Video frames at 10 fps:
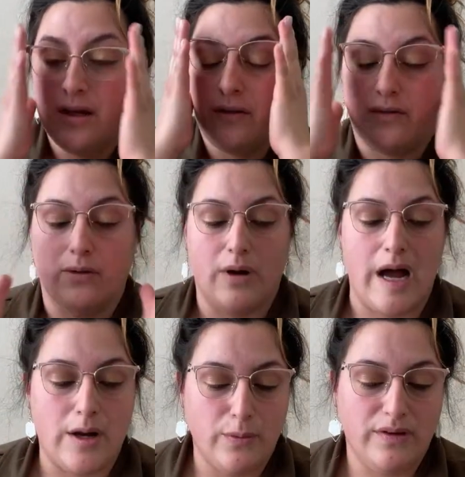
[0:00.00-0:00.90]
so
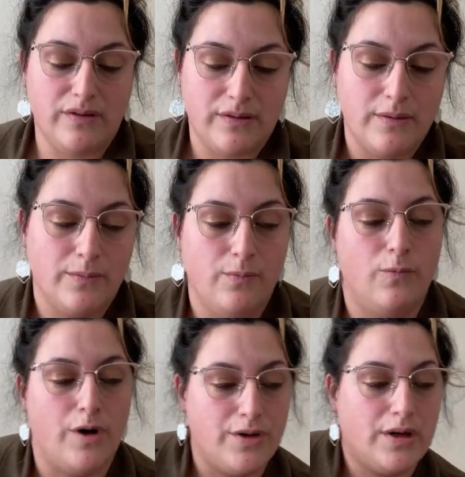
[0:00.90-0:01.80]
I always
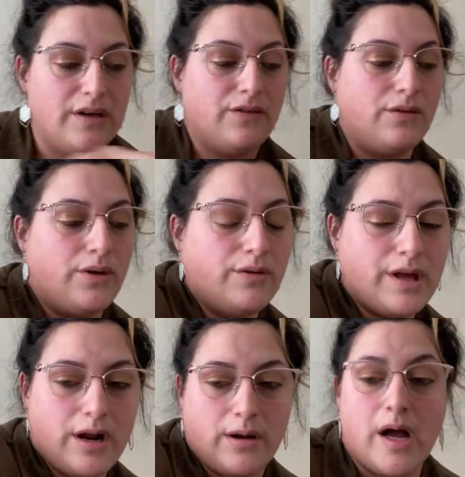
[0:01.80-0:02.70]
want you guys to know that I'll,